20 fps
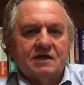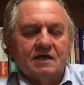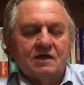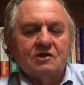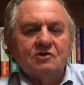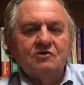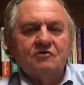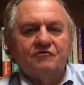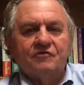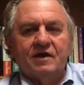can
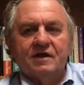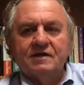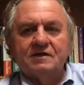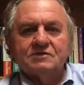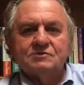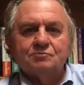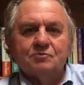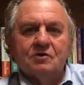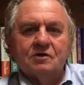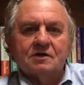you find this
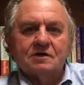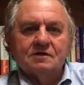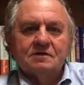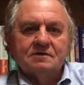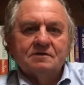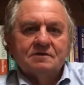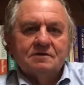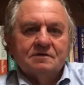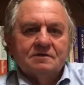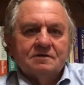book?
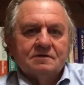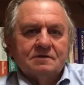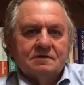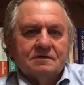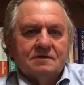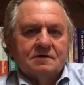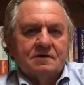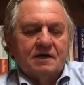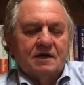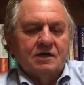
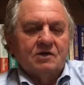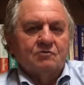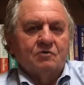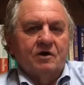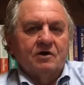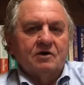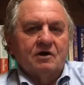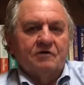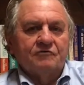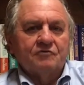And quite
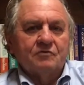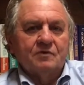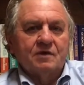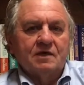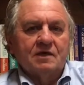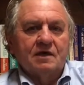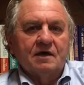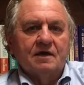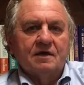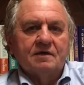often we
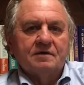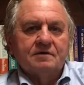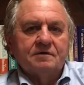can.